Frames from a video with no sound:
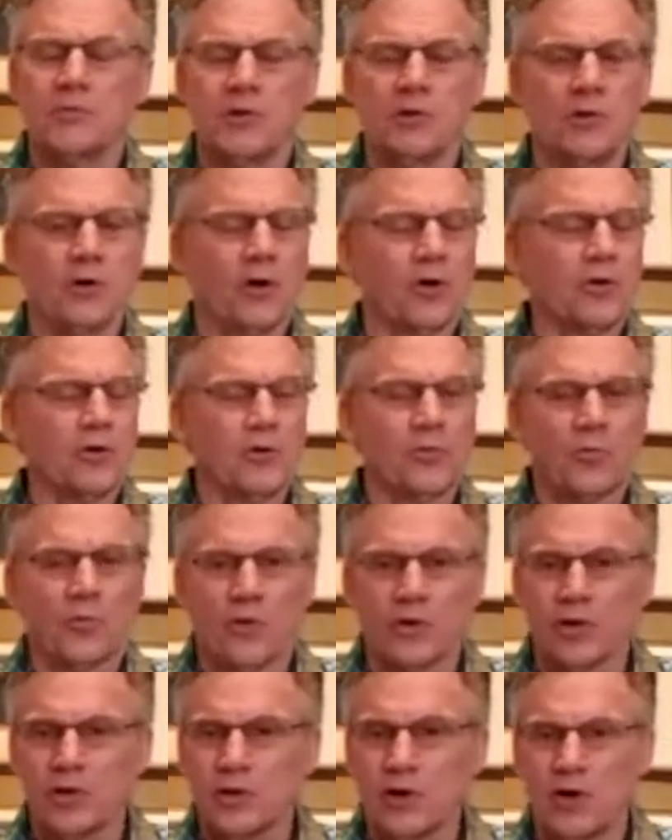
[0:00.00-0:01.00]
we know you're
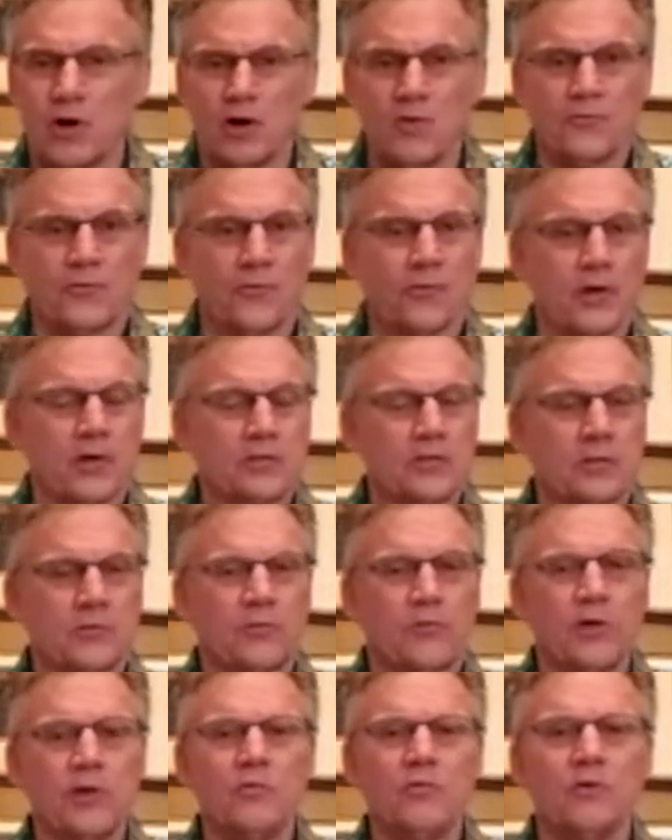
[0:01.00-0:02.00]
working hard for us and
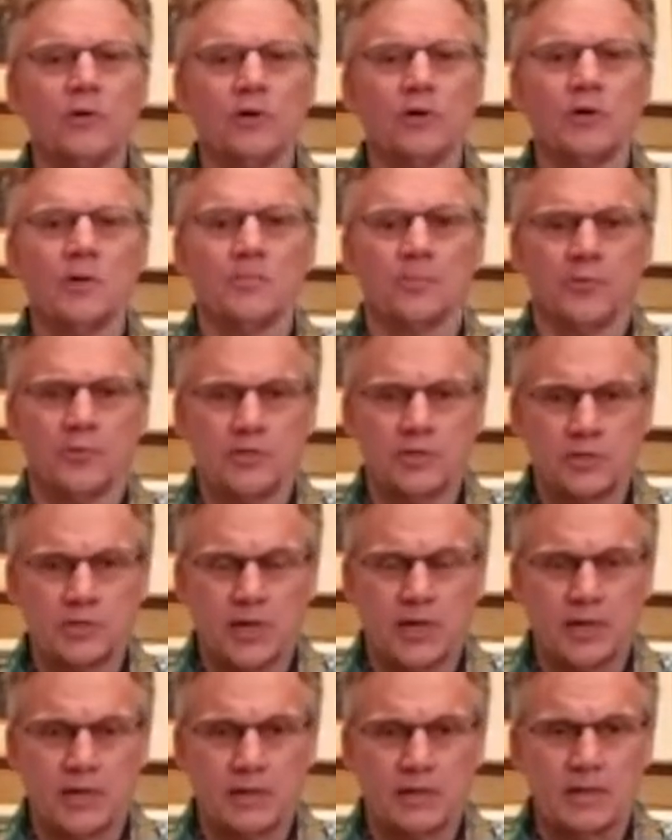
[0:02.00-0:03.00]
we really
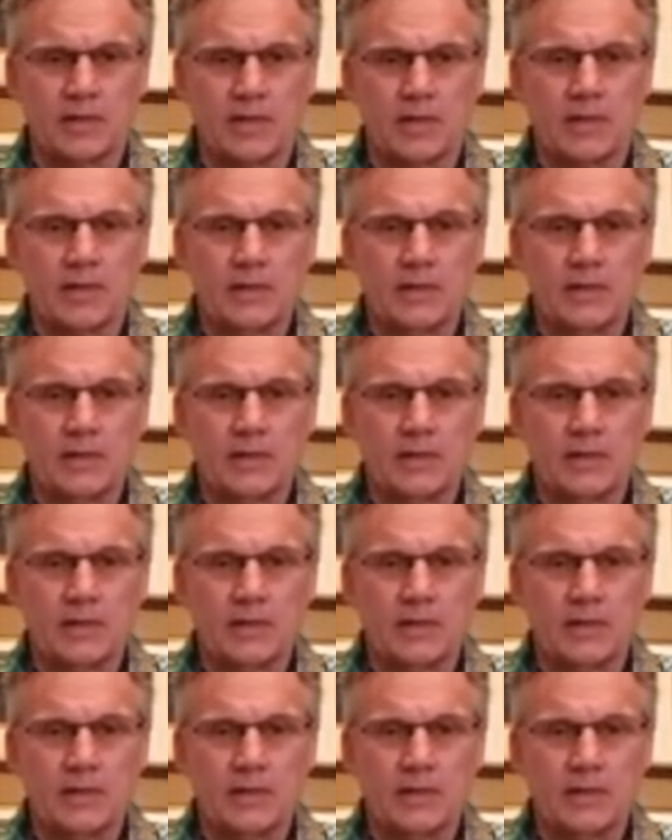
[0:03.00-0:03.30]
appreciate it.